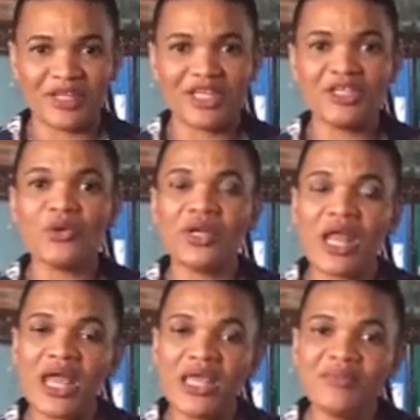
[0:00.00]
your
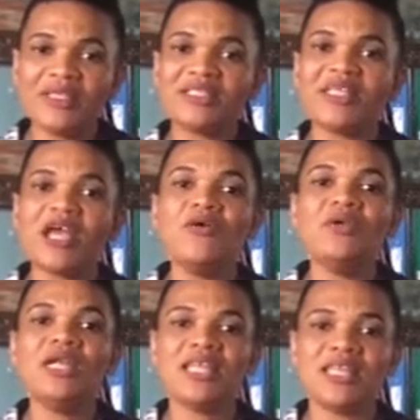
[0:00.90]
name is the
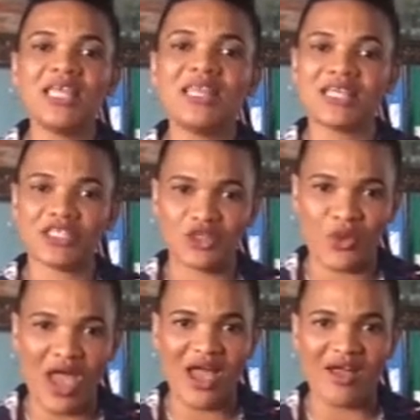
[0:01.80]
only thing that you
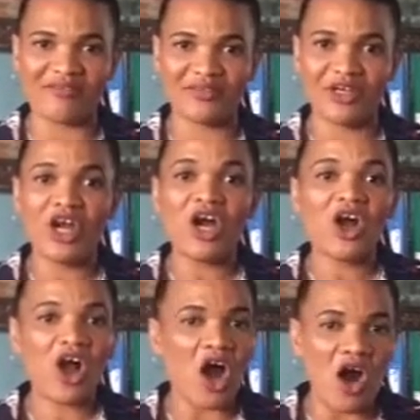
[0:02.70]
have.
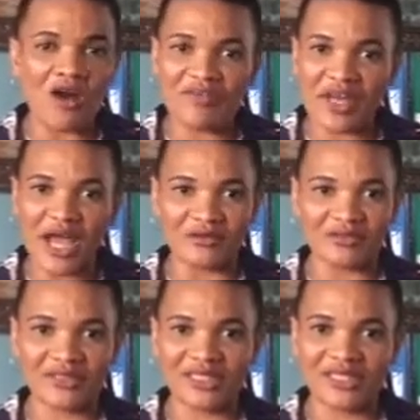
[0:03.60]
Carve it
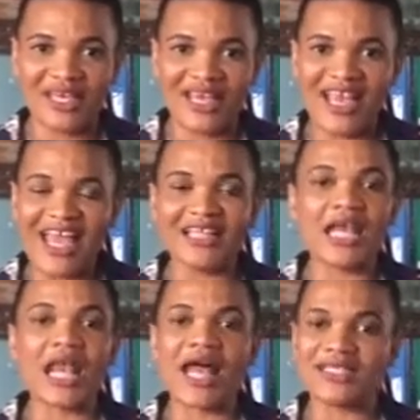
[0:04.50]
out
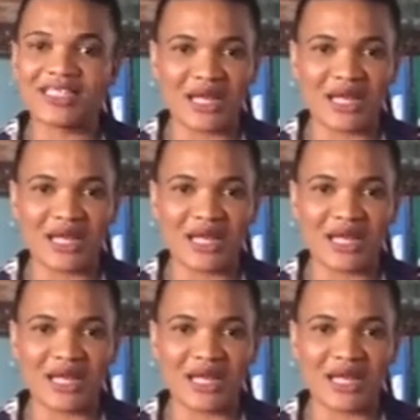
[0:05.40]
and light it